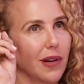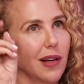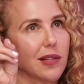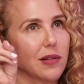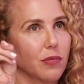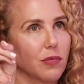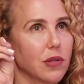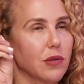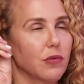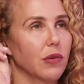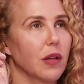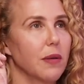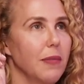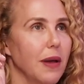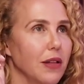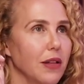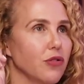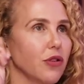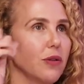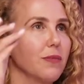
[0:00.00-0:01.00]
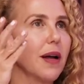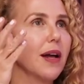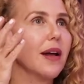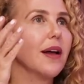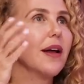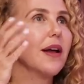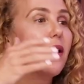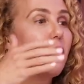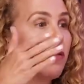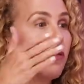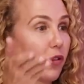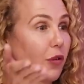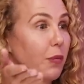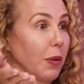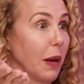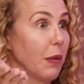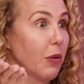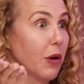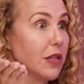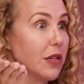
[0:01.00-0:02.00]
I guess it wasn't really mainstream, but it was for
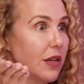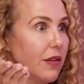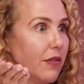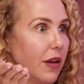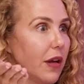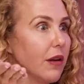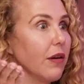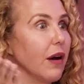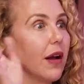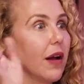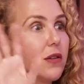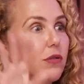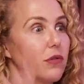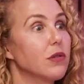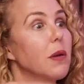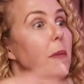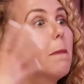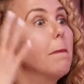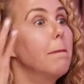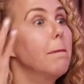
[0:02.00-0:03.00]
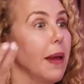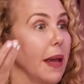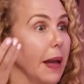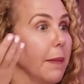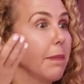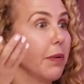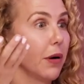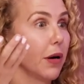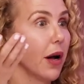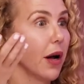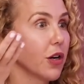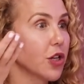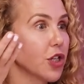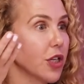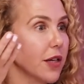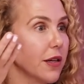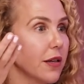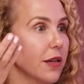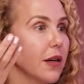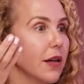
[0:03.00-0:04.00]
Playboy TV, right? So it was okay. a big
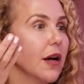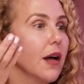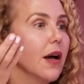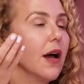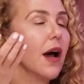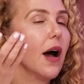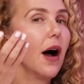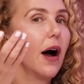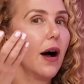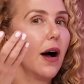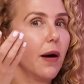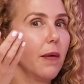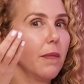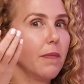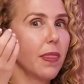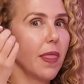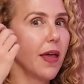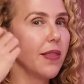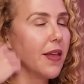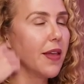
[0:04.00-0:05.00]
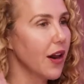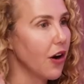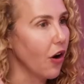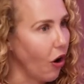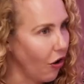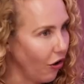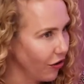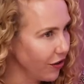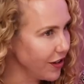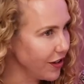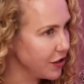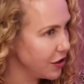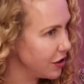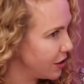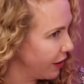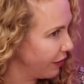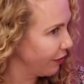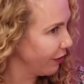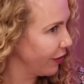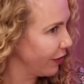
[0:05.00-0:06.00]
production. Yeah. Um, and they had all these
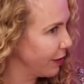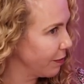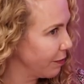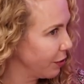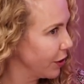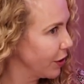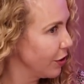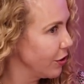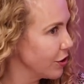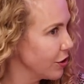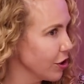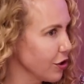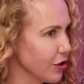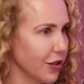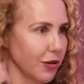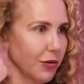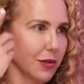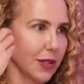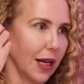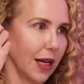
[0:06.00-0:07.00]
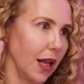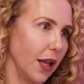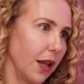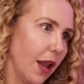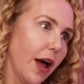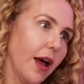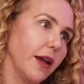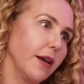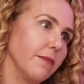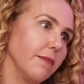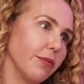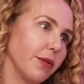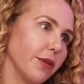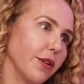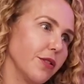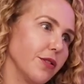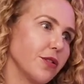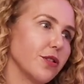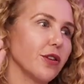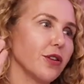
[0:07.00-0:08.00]
different producers. There was like a line
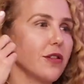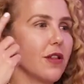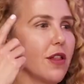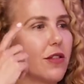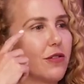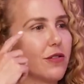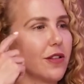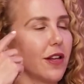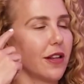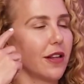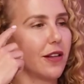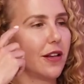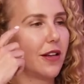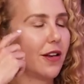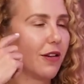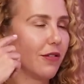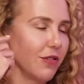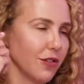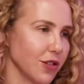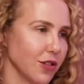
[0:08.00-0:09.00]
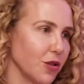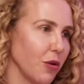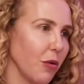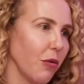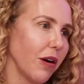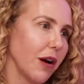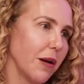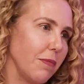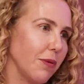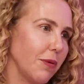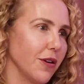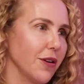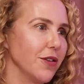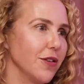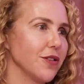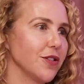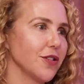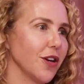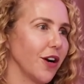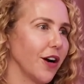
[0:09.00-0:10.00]
producer, then there's like the you know the story
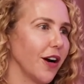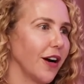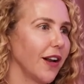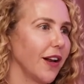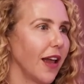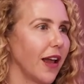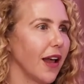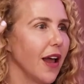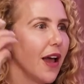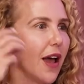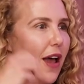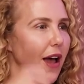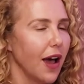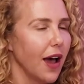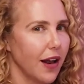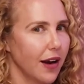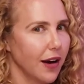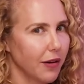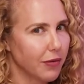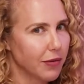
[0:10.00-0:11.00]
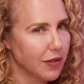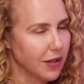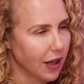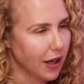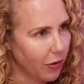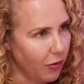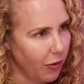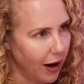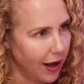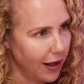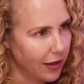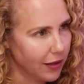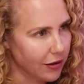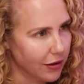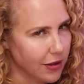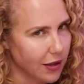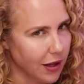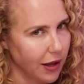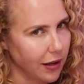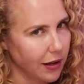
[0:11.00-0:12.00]
producer. Okay. And, like, and I was like, wait,
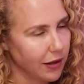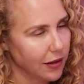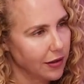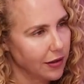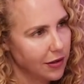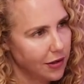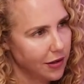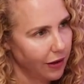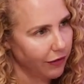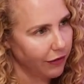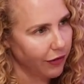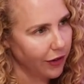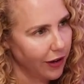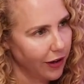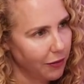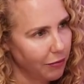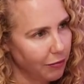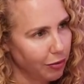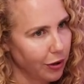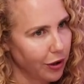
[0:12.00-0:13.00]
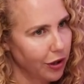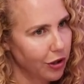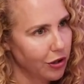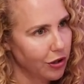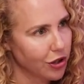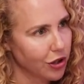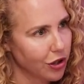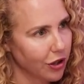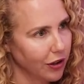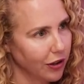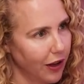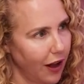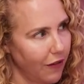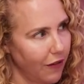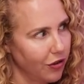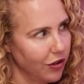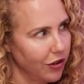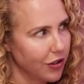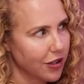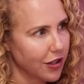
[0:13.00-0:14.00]
there's like different producer
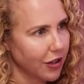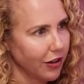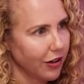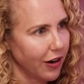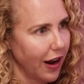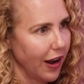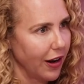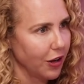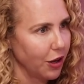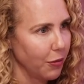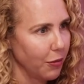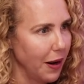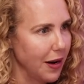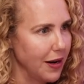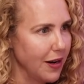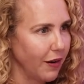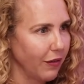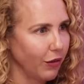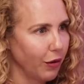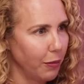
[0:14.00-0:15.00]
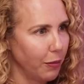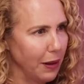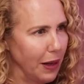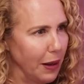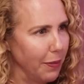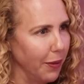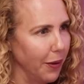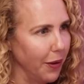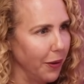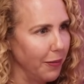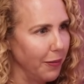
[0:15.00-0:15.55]
levels that are handled by different people.